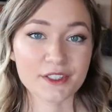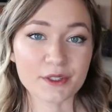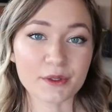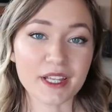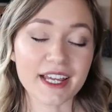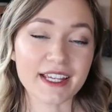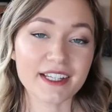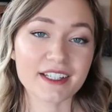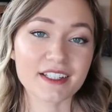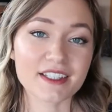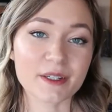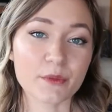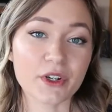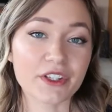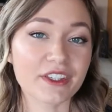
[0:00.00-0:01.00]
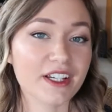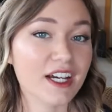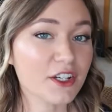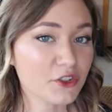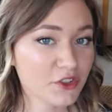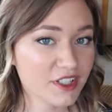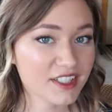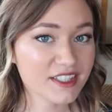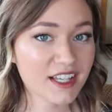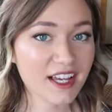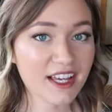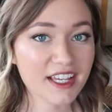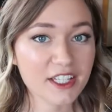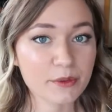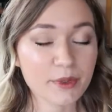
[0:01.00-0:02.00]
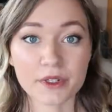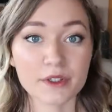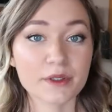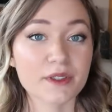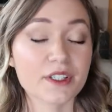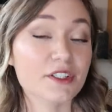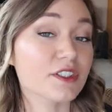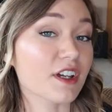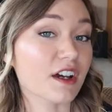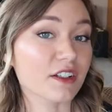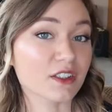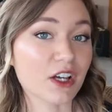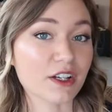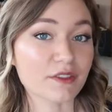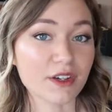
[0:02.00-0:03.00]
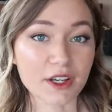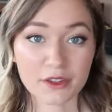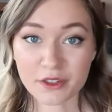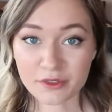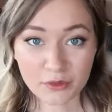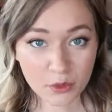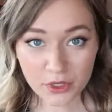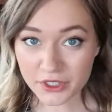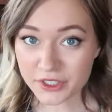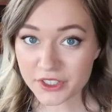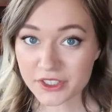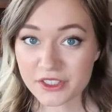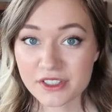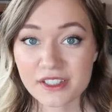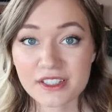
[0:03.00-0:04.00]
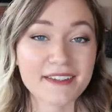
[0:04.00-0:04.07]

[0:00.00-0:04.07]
So like somewhere in the countryside where there's not a lot of other foreigners.